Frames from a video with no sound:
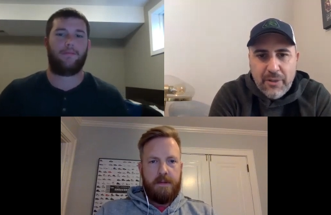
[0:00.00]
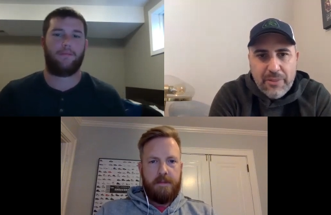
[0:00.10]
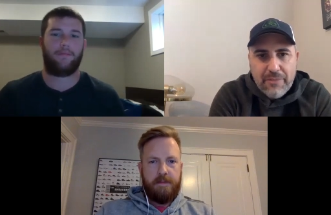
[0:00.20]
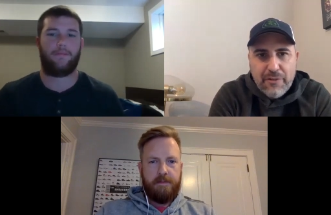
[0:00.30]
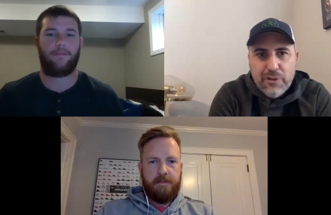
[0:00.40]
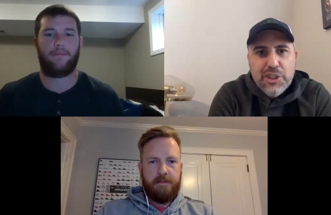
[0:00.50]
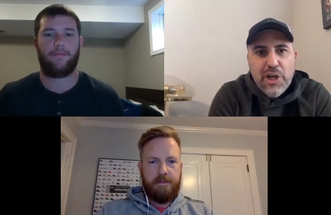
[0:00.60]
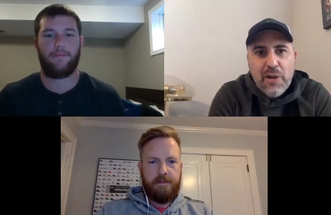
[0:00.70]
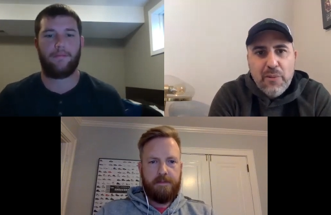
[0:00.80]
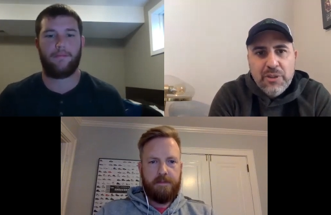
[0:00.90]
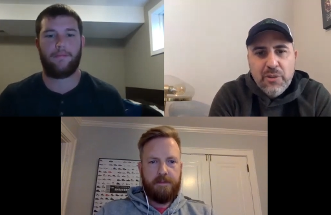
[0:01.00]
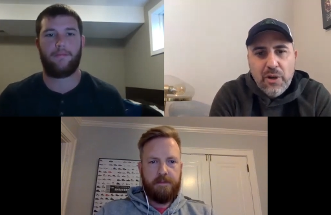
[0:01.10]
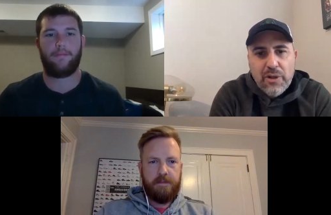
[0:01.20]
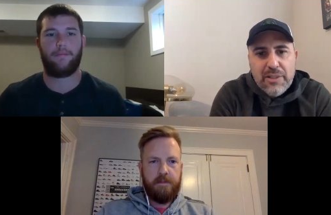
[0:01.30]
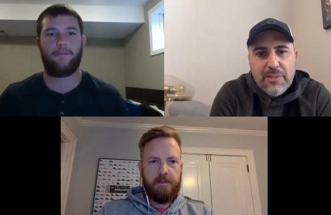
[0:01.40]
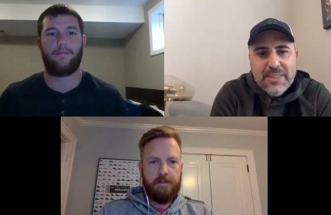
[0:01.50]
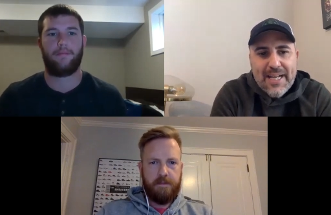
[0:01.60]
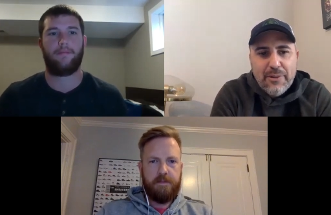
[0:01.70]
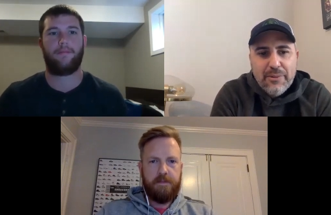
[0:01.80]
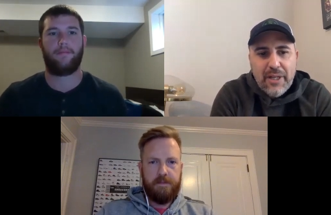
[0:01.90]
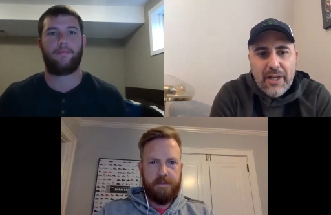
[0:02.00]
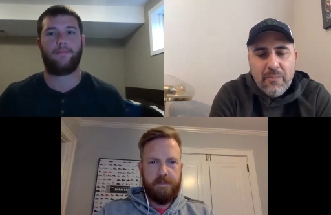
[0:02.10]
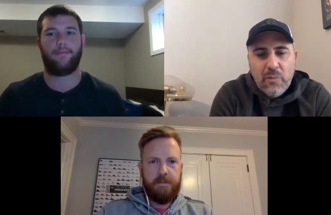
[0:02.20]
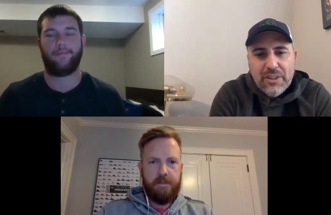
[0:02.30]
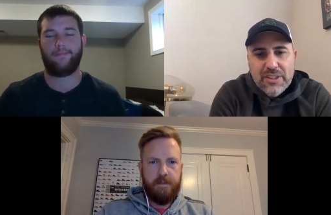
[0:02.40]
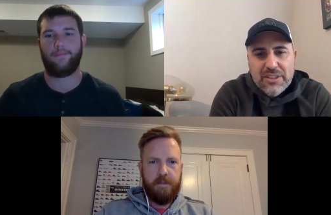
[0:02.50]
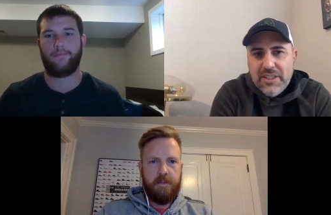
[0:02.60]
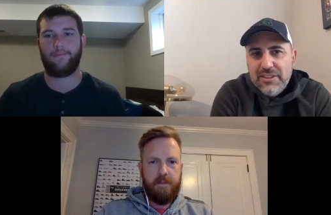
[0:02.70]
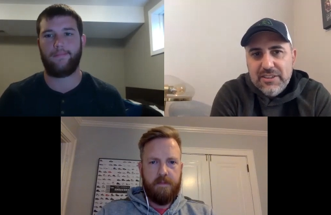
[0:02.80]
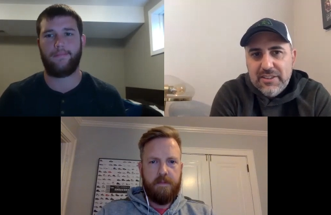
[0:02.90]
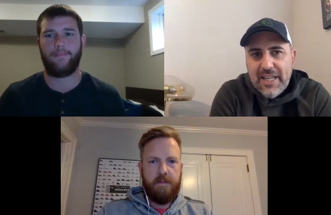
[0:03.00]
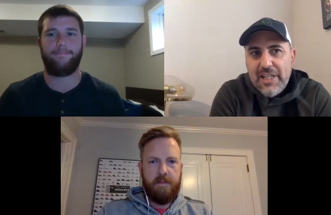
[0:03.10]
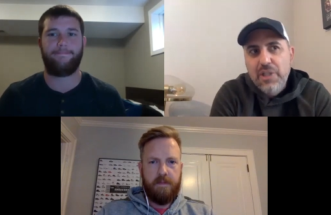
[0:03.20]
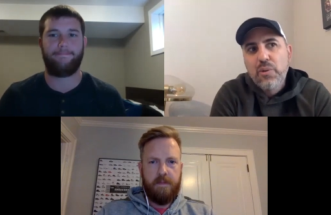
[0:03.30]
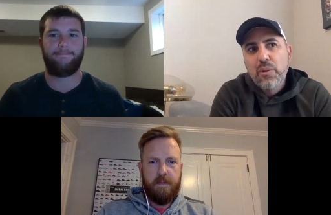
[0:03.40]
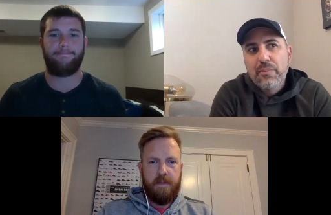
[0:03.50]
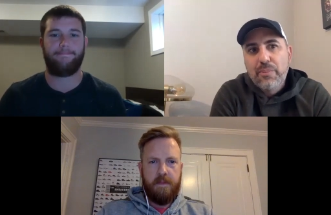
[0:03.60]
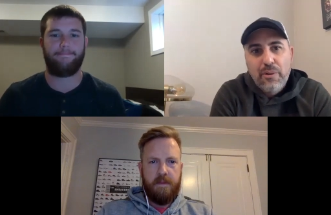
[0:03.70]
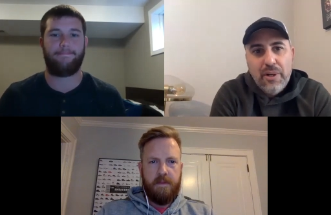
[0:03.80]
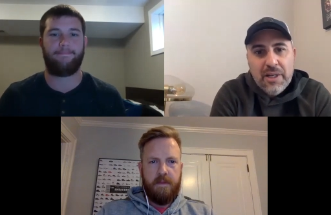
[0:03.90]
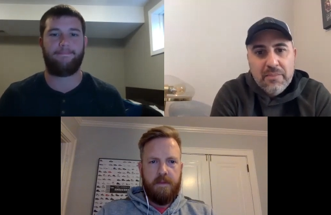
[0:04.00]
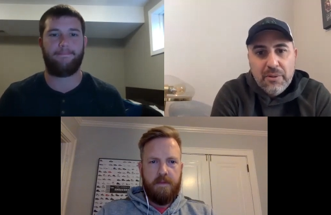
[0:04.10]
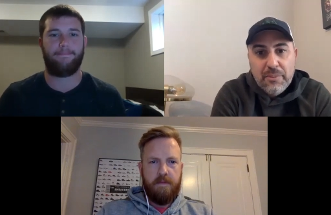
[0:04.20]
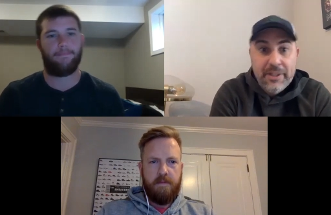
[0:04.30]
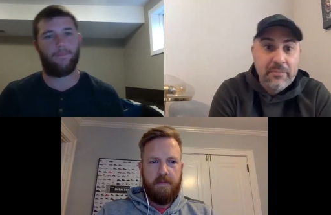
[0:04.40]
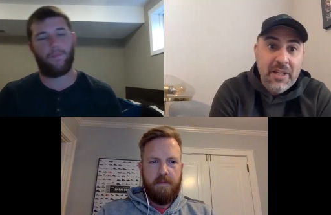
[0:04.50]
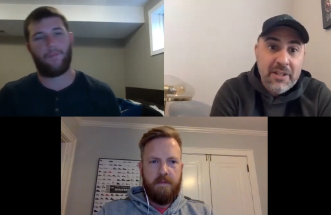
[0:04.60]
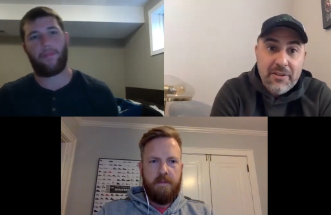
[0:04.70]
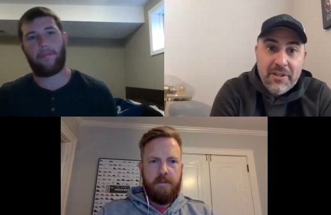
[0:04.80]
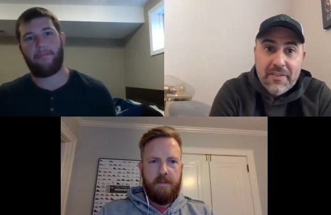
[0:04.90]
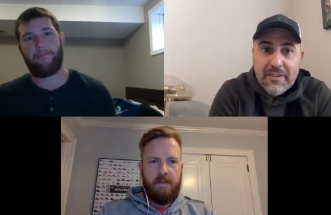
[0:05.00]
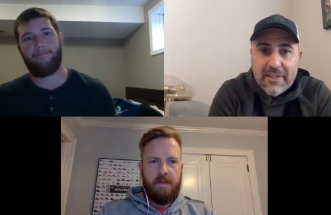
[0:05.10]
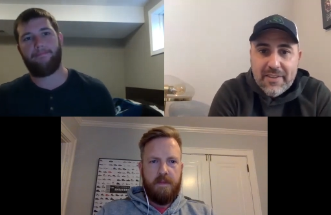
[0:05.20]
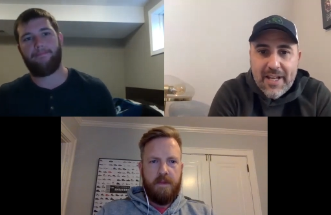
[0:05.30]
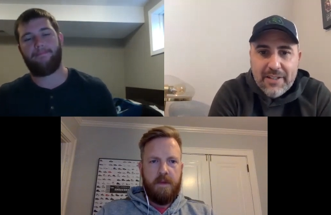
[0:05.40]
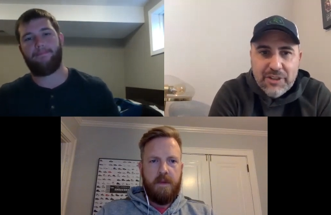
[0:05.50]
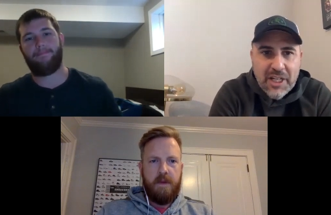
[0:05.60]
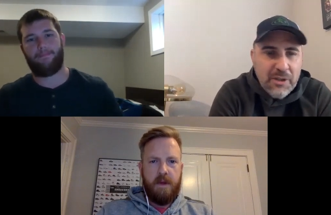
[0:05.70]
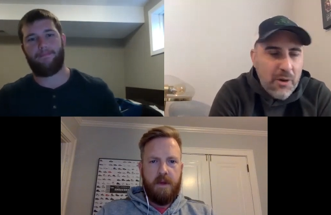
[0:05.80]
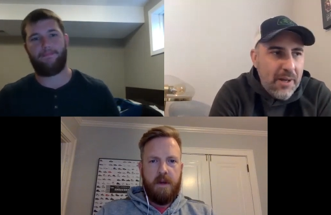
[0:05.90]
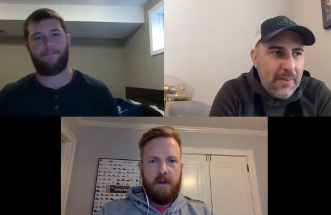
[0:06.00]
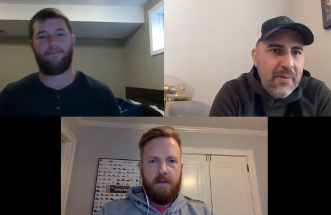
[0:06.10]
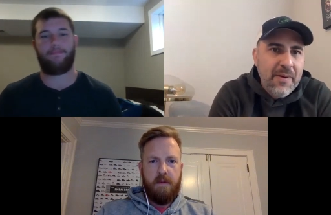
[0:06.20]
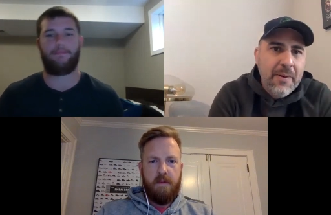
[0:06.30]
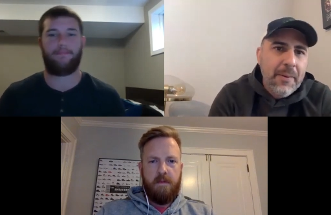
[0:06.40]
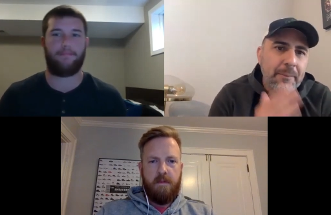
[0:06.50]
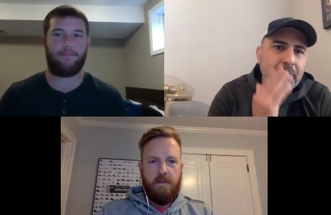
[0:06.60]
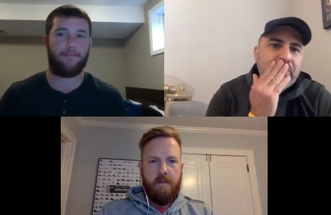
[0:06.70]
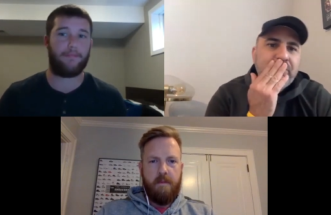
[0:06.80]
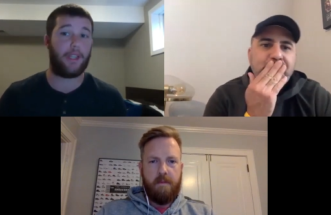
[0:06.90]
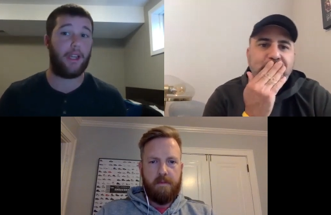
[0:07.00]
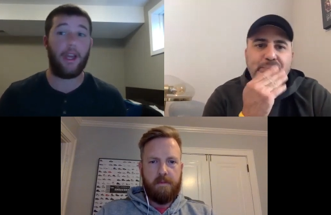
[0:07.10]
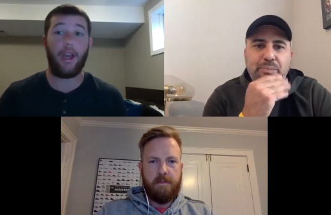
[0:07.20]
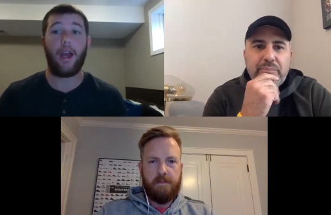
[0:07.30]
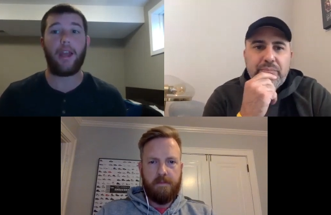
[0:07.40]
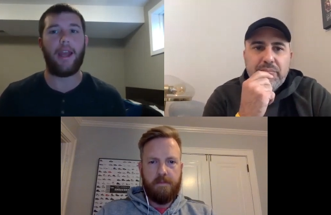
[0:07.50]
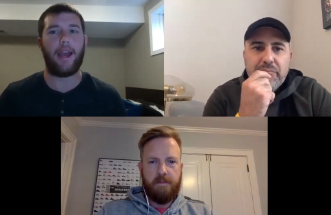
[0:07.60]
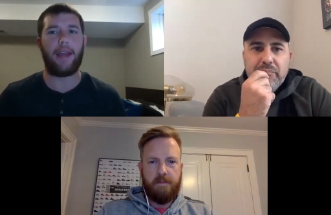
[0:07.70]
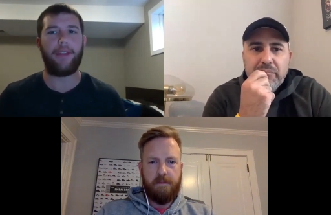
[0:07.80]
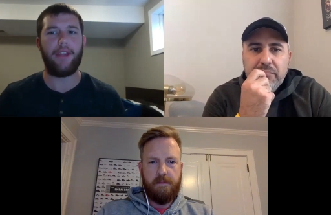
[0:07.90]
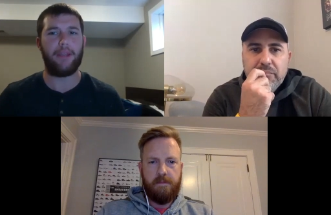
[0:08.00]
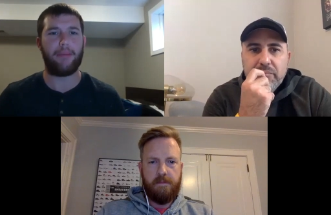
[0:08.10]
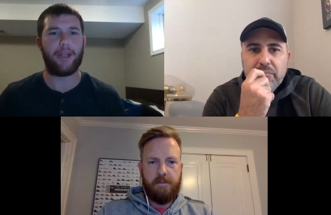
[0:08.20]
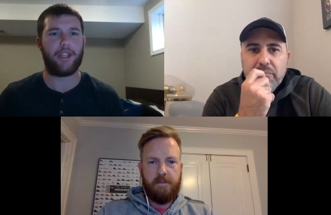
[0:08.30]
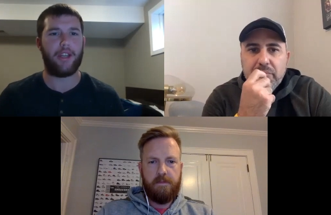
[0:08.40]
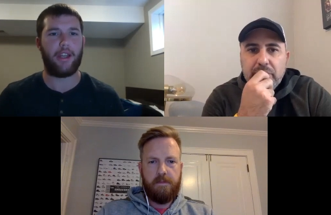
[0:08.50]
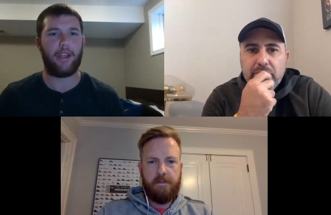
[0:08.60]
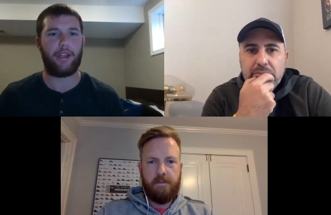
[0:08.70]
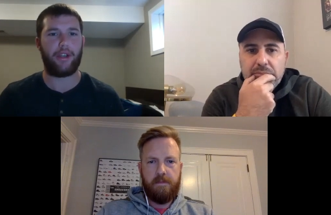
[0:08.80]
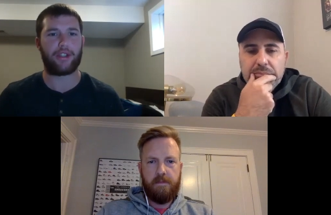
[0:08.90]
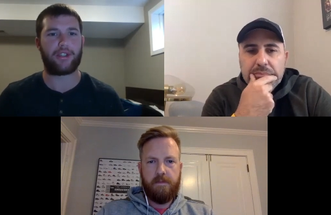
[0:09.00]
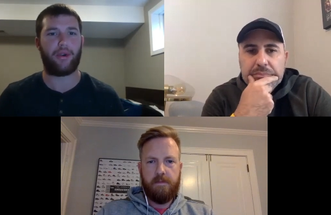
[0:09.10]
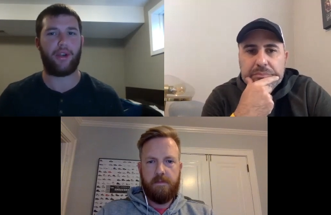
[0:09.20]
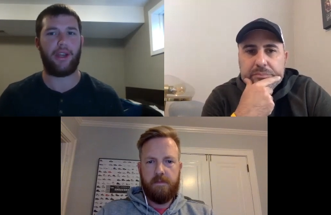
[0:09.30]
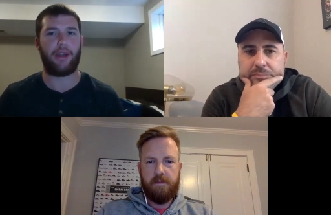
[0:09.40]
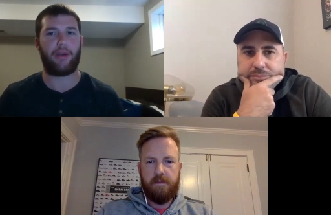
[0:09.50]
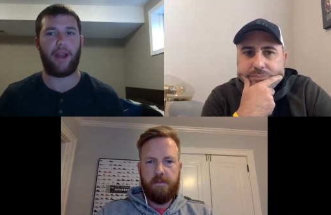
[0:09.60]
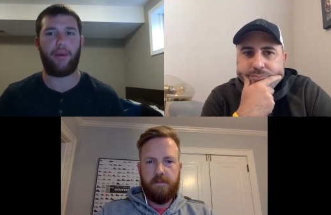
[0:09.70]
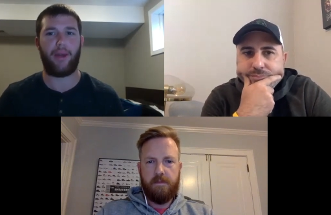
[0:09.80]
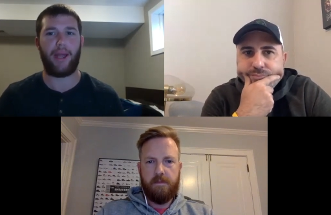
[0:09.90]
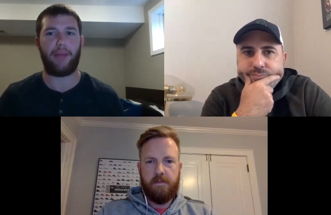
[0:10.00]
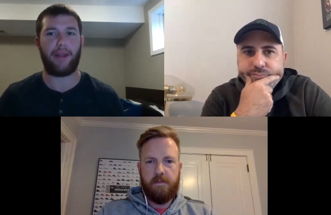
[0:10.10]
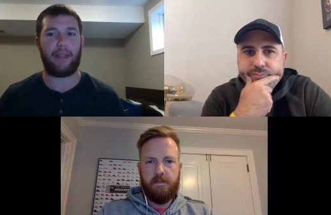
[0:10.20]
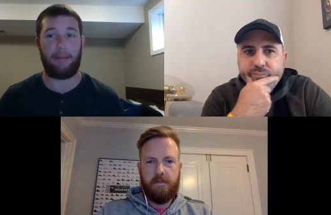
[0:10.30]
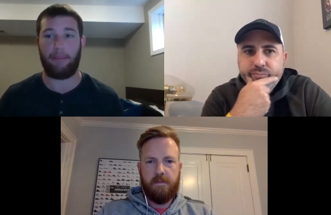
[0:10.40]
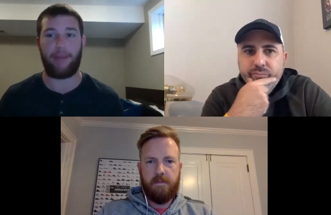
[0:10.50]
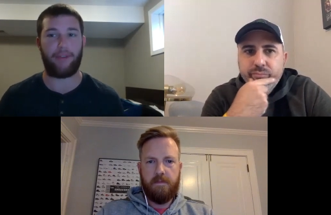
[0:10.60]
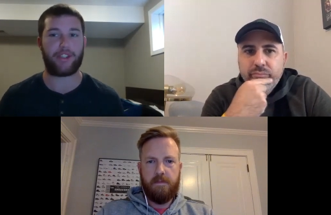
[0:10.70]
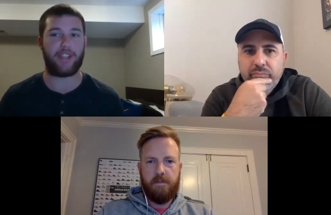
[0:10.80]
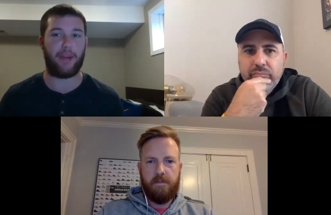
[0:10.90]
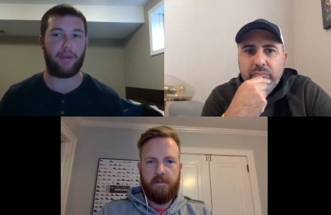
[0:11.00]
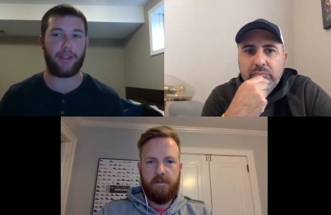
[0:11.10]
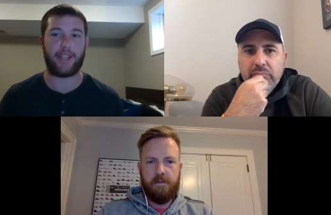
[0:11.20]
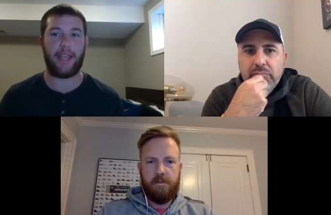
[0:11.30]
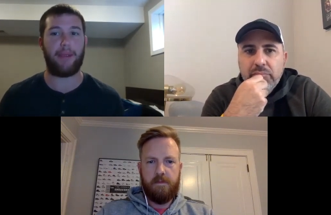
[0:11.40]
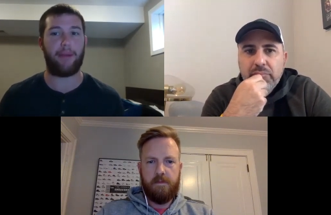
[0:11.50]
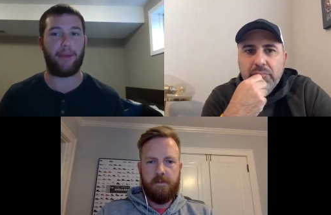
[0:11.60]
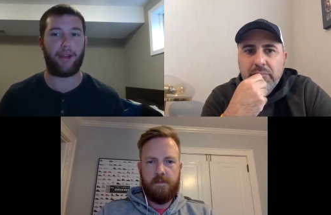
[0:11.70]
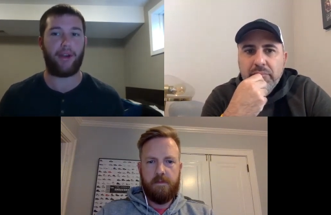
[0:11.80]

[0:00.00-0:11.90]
Speaker 1: know the first thought when you heard he was out, um, what this does to KU or the program or the big men or anything like that? Shane, go
Speaker 2: ahead. Yeah, I think you mentioned it in your story right away, but my first thought was, hey, maybe we don't